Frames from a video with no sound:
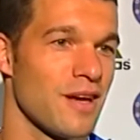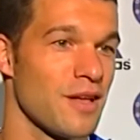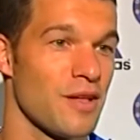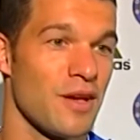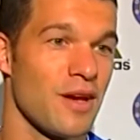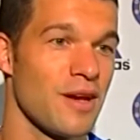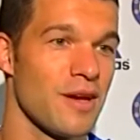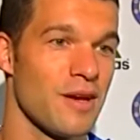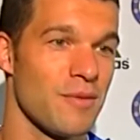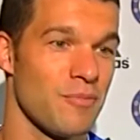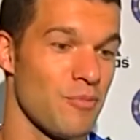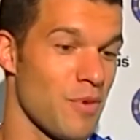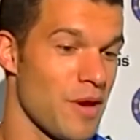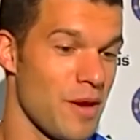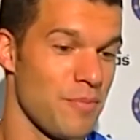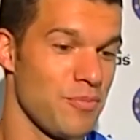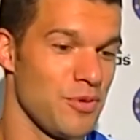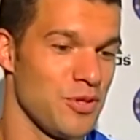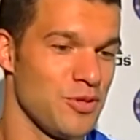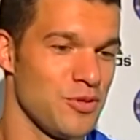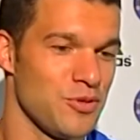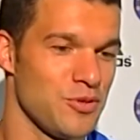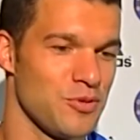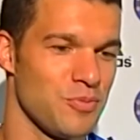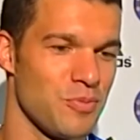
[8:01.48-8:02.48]
I'm
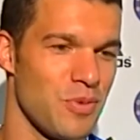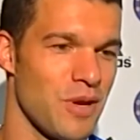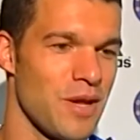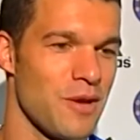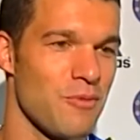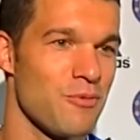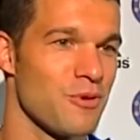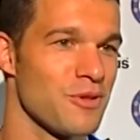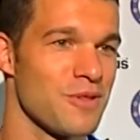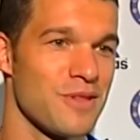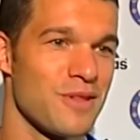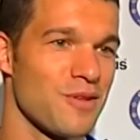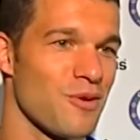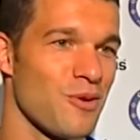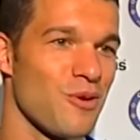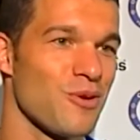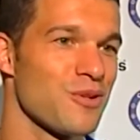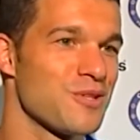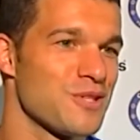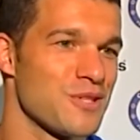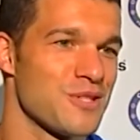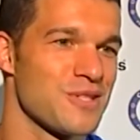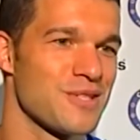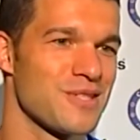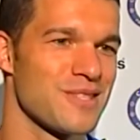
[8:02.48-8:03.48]
happy to play with all
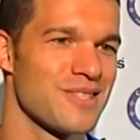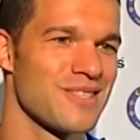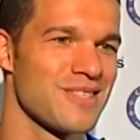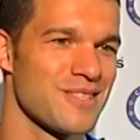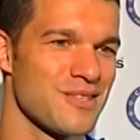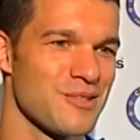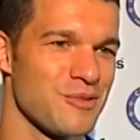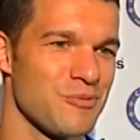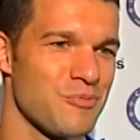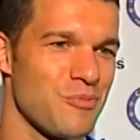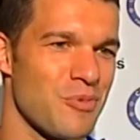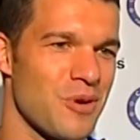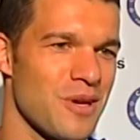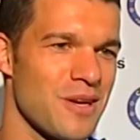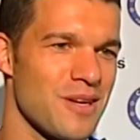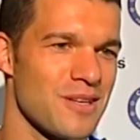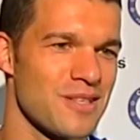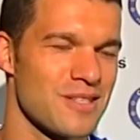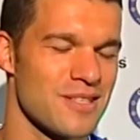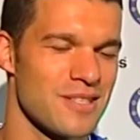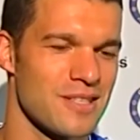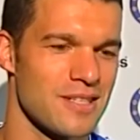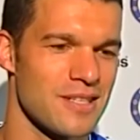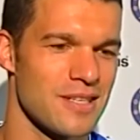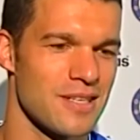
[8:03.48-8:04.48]
these good
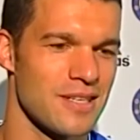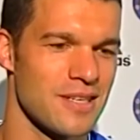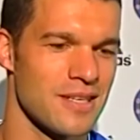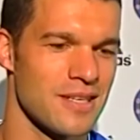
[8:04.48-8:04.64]
players, and